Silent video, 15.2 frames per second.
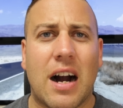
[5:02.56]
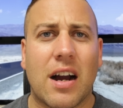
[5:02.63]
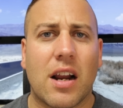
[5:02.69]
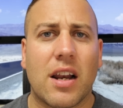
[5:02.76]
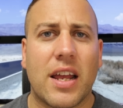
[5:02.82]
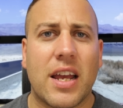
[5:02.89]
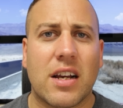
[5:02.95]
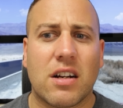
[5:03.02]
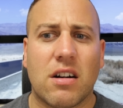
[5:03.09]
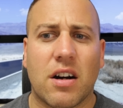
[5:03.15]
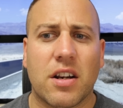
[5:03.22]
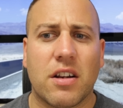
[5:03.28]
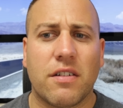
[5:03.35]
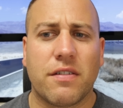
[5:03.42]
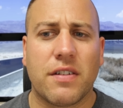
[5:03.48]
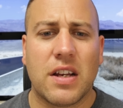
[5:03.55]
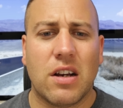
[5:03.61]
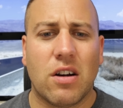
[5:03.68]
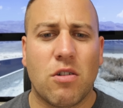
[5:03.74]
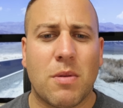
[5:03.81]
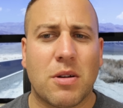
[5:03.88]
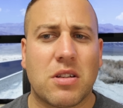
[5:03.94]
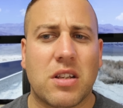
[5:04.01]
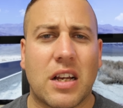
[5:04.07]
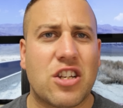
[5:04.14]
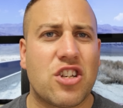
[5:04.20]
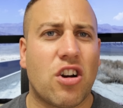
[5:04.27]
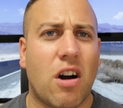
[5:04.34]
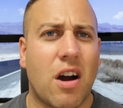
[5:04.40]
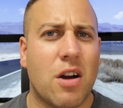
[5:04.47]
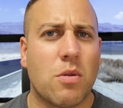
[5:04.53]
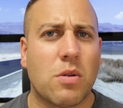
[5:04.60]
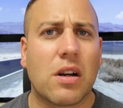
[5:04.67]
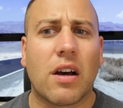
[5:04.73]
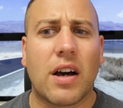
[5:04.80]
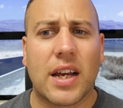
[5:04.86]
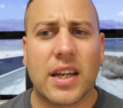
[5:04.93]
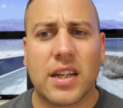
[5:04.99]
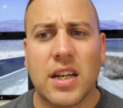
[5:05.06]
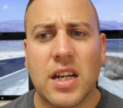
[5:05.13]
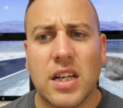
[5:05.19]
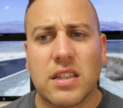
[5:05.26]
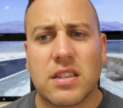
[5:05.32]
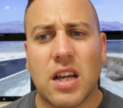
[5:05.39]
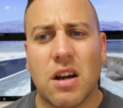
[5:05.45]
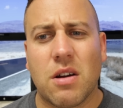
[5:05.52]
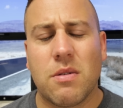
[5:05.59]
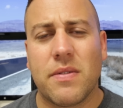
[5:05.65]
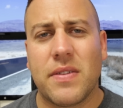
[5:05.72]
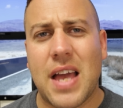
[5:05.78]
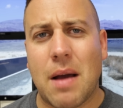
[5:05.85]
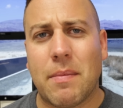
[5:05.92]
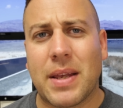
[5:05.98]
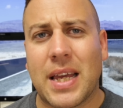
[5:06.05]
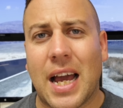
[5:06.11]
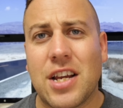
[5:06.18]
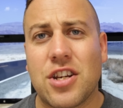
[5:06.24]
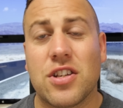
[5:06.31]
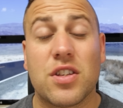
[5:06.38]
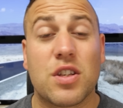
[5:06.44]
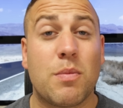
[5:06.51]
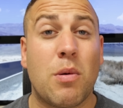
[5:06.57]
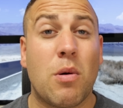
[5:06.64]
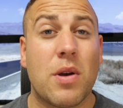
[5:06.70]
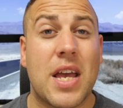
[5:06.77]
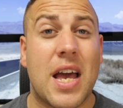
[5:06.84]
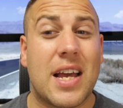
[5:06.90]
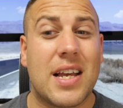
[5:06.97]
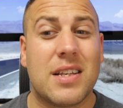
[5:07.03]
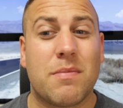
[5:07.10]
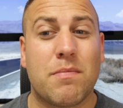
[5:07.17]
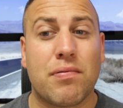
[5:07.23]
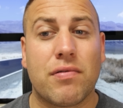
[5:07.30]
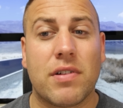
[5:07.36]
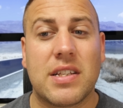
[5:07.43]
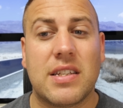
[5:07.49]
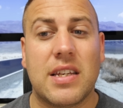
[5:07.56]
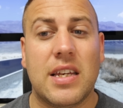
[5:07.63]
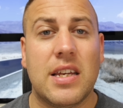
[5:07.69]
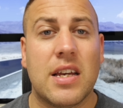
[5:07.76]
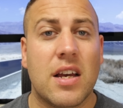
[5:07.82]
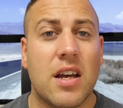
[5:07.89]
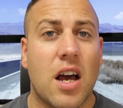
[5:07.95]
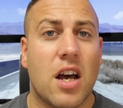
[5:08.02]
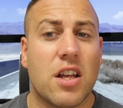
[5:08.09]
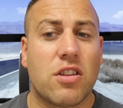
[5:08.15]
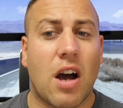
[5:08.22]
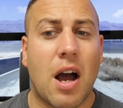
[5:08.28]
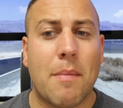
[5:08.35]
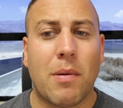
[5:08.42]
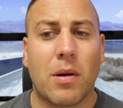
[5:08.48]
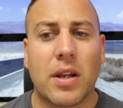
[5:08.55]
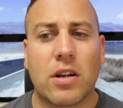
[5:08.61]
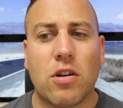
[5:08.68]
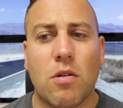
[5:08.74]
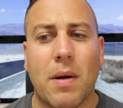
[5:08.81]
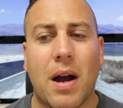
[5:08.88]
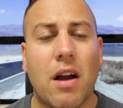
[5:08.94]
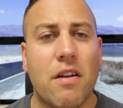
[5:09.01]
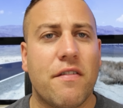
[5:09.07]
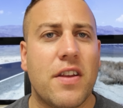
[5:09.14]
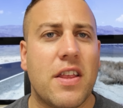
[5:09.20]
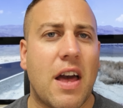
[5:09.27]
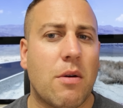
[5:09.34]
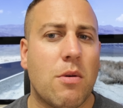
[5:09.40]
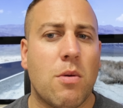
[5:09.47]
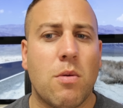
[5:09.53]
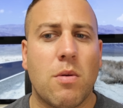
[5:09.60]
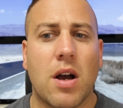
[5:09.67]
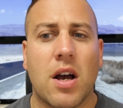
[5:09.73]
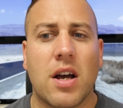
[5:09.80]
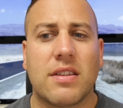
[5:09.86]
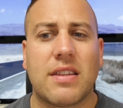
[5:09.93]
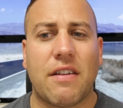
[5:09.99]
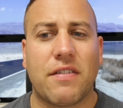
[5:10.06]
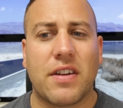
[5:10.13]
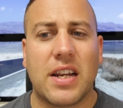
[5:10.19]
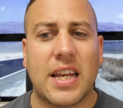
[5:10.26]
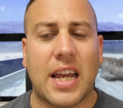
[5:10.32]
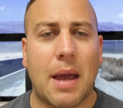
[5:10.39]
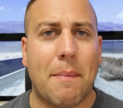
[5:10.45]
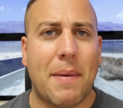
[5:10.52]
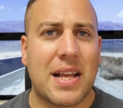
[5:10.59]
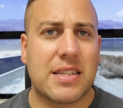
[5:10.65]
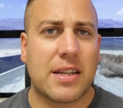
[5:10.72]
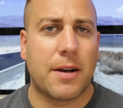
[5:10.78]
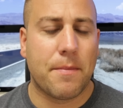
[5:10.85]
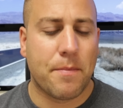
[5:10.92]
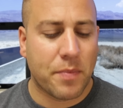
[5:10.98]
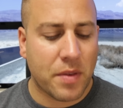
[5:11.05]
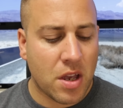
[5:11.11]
ugly and kind of almost like childlike. So the application support, yeah, is pretty diabolical, but hopefully that will definitely get better.